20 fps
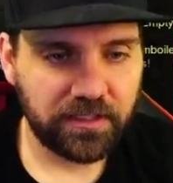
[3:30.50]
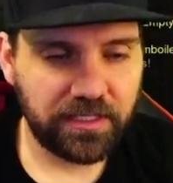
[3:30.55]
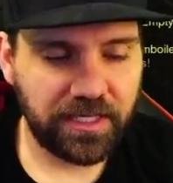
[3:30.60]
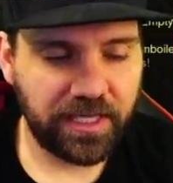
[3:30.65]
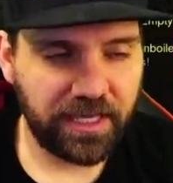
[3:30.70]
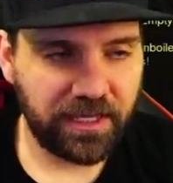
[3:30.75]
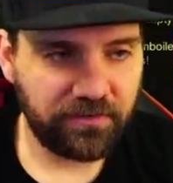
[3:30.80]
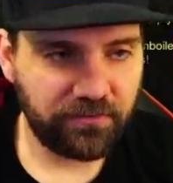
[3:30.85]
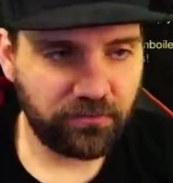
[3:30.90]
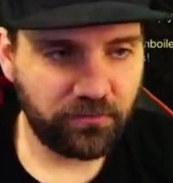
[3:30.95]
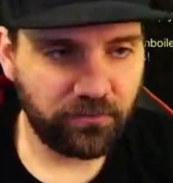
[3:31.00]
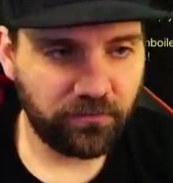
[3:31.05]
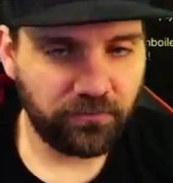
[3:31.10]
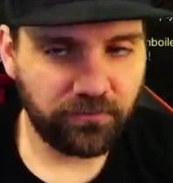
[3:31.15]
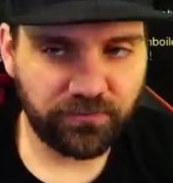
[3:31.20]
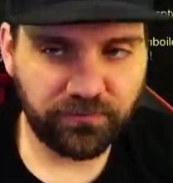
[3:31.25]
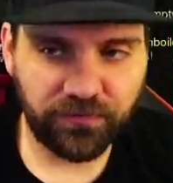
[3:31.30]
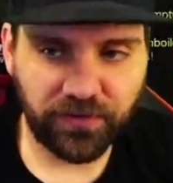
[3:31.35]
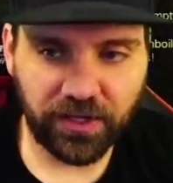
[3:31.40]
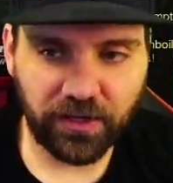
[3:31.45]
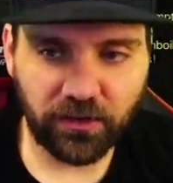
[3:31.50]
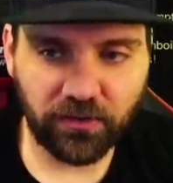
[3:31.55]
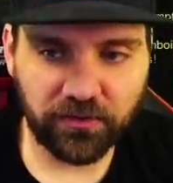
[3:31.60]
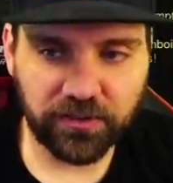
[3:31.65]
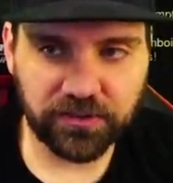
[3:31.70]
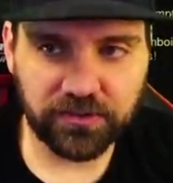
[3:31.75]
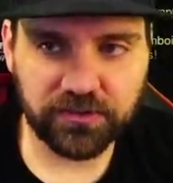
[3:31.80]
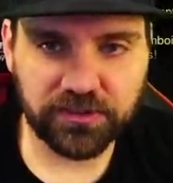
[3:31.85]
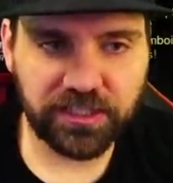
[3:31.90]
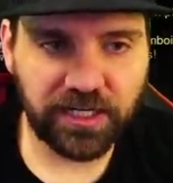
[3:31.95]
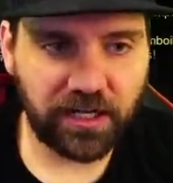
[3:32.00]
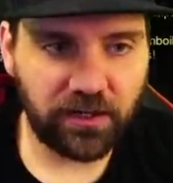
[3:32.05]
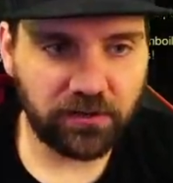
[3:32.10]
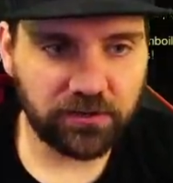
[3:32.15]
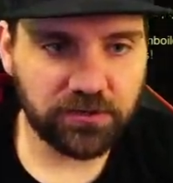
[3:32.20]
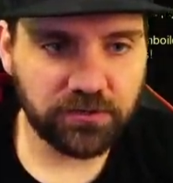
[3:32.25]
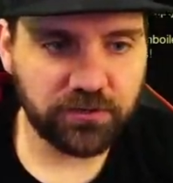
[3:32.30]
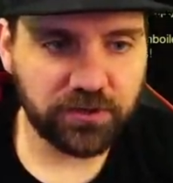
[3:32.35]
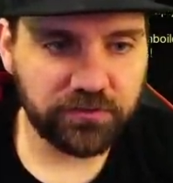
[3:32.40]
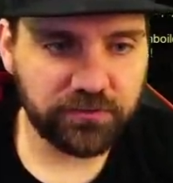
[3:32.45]
can't fail this
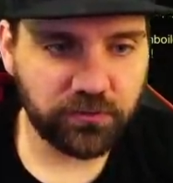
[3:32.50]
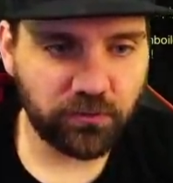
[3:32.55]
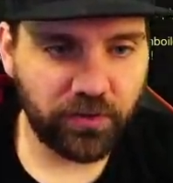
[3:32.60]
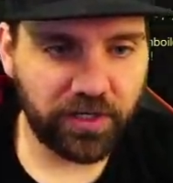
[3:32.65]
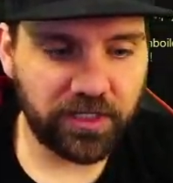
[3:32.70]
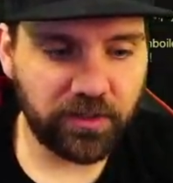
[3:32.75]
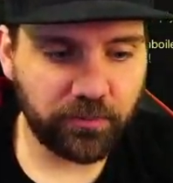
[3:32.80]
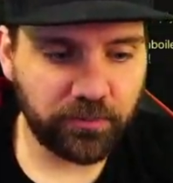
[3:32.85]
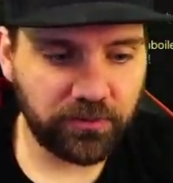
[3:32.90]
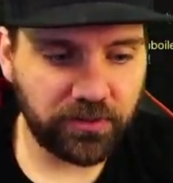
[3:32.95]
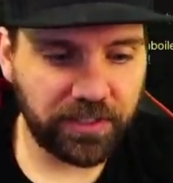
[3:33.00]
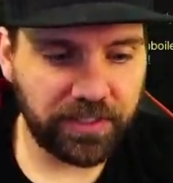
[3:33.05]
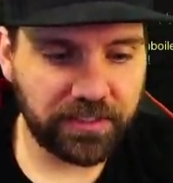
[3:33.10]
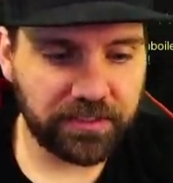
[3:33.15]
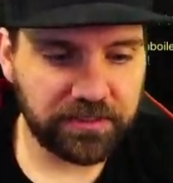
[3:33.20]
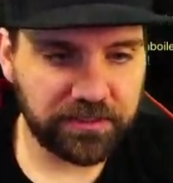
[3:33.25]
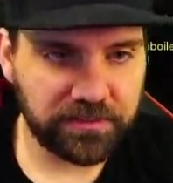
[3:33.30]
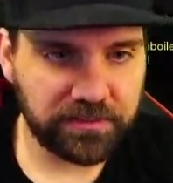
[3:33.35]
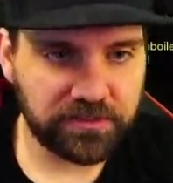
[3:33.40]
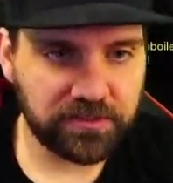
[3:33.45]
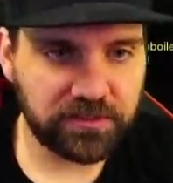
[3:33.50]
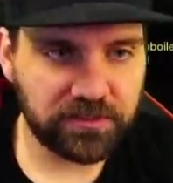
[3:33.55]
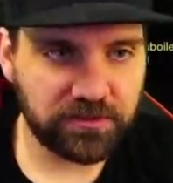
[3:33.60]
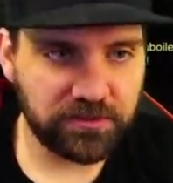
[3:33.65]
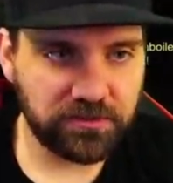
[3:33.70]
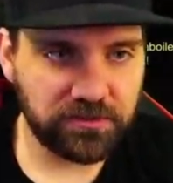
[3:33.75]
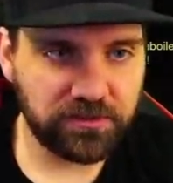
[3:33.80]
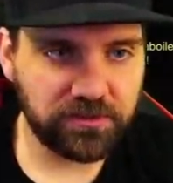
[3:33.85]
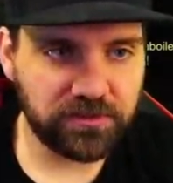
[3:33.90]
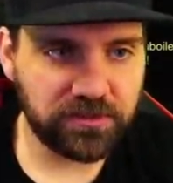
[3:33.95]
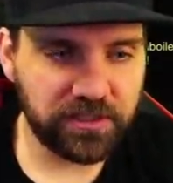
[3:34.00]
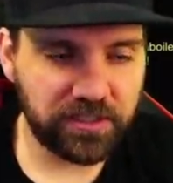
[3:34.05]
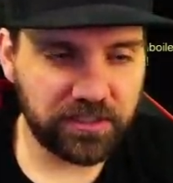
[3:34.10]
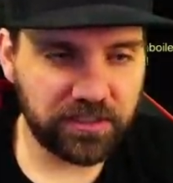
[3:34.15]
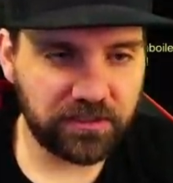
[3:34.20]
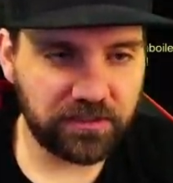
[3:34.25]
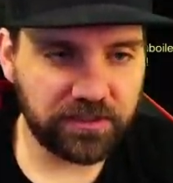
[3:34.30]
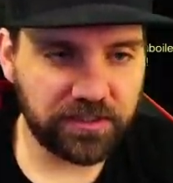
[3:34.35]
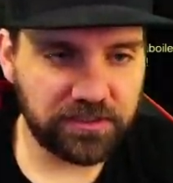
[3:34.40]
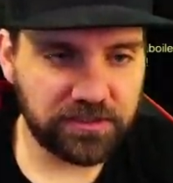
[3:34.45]
challenge rift way to play it, is as soon as you see an
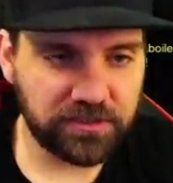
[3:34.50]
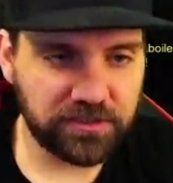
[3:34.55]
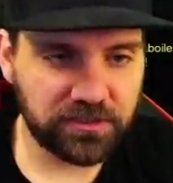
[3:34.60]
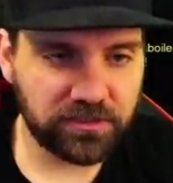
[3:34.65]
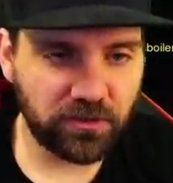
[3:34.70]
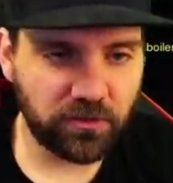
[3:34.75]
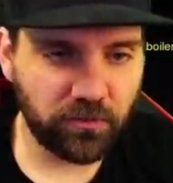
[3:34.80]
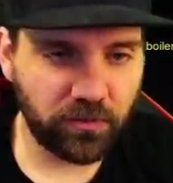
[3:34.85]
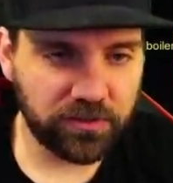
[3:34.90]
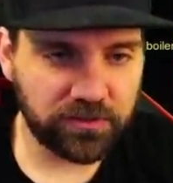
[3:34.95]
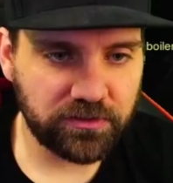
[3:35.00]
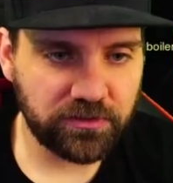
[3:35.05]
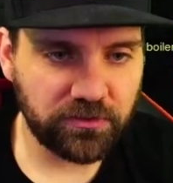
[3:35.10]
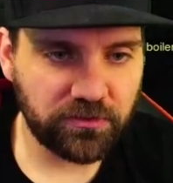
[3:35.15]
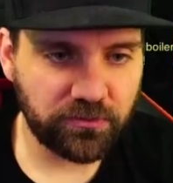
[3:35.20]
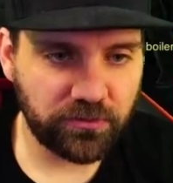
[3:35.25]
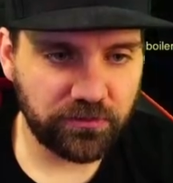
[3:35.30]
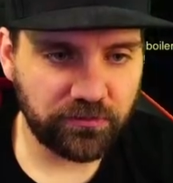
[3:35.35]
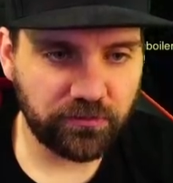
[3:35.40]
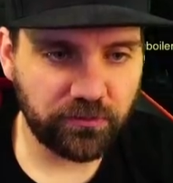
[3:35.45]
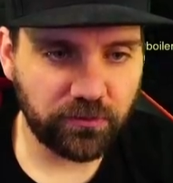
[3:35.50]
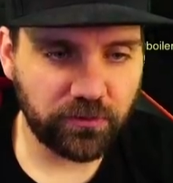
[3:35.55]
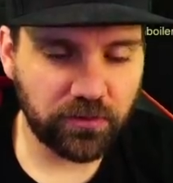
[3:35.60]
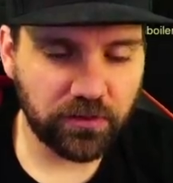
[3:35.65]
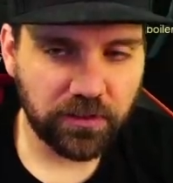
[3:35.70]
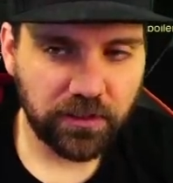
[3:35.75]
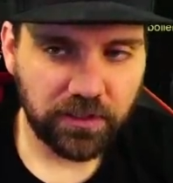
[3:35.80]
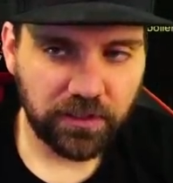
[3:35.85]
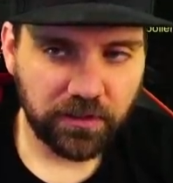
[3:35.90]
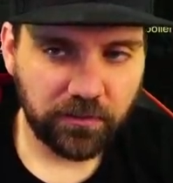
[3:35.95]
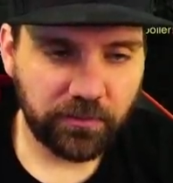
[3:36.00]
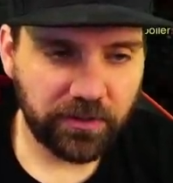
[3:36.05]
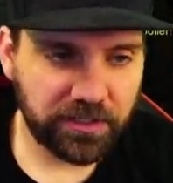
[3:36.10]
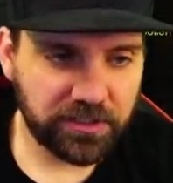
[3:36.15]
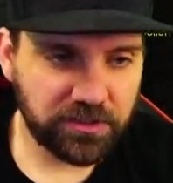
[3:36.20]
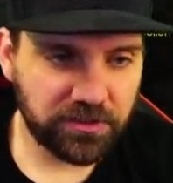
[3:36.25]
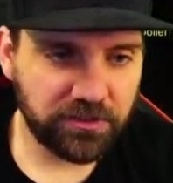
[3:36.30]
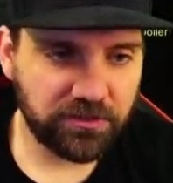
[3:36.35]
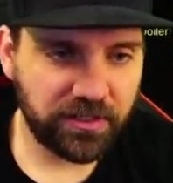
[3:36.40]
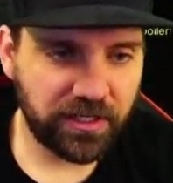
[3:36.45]
elite, just go 1, 2, 3, 4. Make
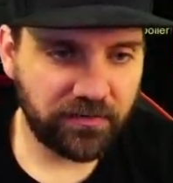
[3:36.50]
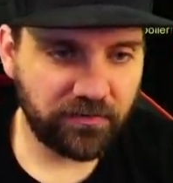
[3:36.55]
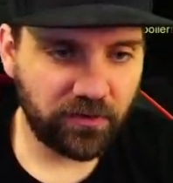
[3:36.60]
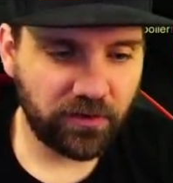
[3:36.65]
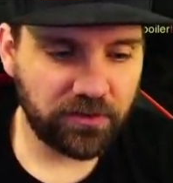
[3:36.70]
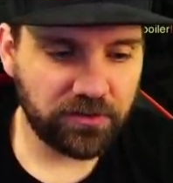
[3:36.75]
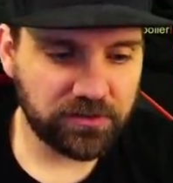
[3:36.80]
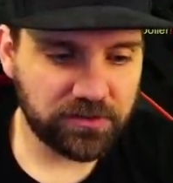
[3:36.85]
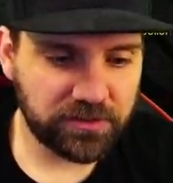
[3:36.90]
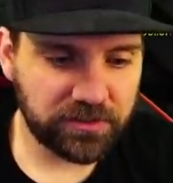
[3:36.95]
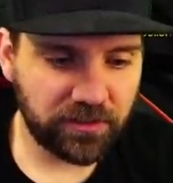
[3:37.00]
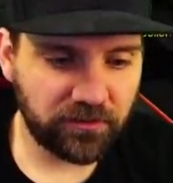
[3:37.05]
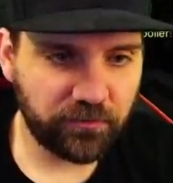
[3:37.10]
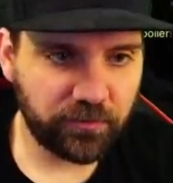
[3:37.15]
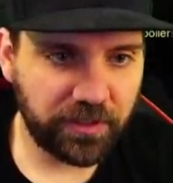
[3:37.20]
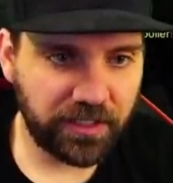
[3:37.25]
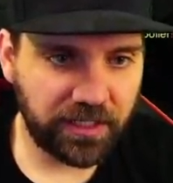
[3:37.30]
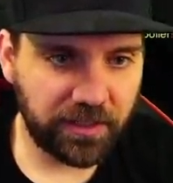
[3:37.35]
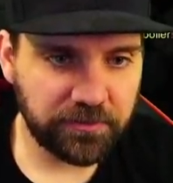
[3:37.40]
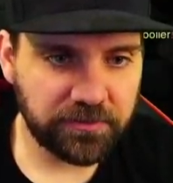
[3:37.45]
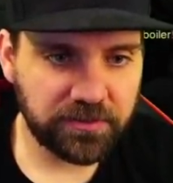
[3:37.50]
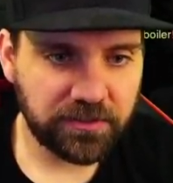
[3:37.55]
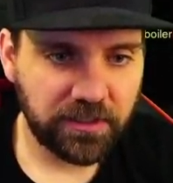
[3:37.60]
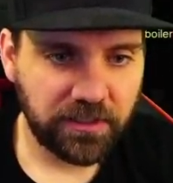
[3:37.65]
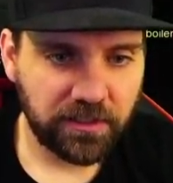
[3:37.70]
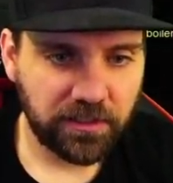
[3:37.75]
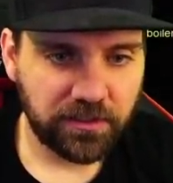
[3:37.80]
sure you have all your stuff popped.